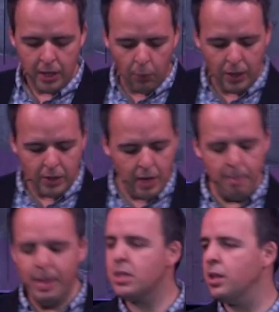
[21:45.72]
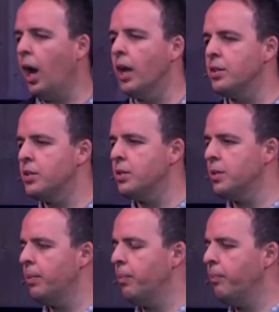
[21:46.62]
Now, what does that mean to us?
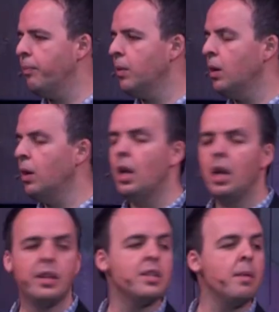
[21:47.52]
Does